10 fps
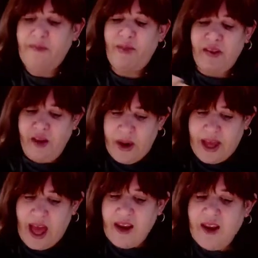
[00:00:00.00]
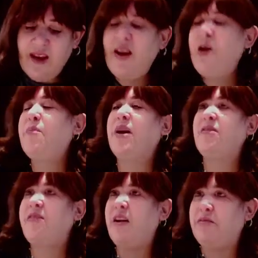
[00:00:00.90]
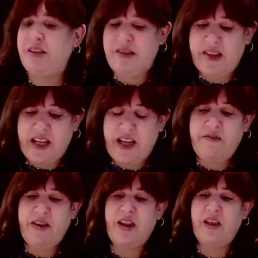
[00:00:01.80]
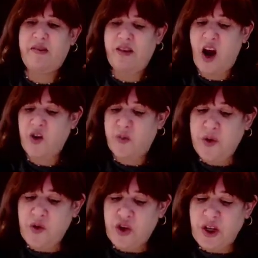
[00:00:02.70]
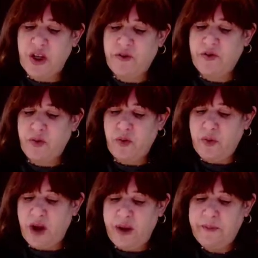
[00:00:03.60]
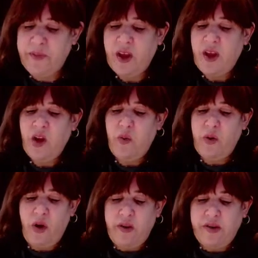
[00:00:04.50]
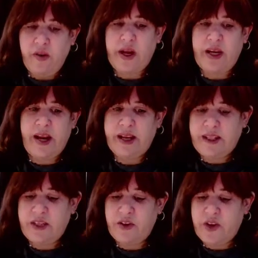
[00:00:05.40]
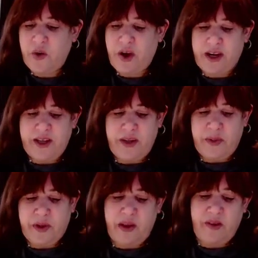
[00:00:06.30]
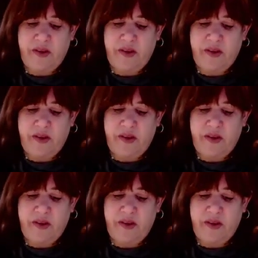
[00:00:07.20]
So again, by selflessly giving this contribution of terumah, we're also connecting to the Torah on a deeper level.